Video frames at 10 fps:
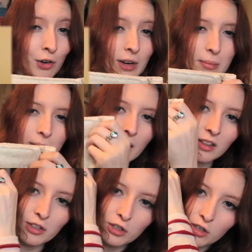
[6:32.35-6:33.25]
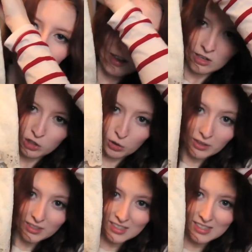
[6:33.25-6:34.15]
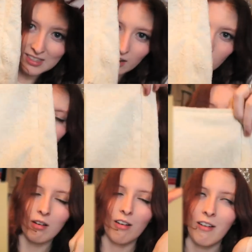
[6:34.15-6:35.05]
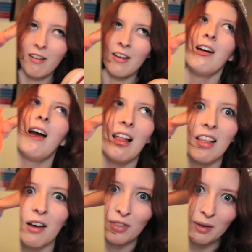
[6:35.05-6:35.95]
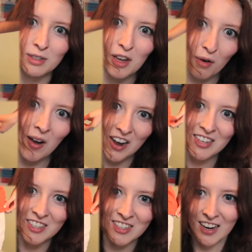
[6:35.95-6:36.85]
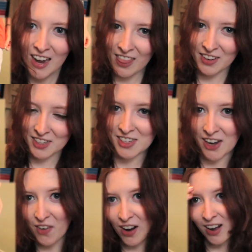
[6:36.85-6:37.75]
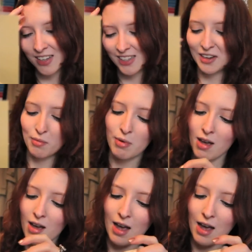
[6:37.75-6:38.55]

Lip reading: cream-colored shorts. Oh, I love them so much. They're so awesome.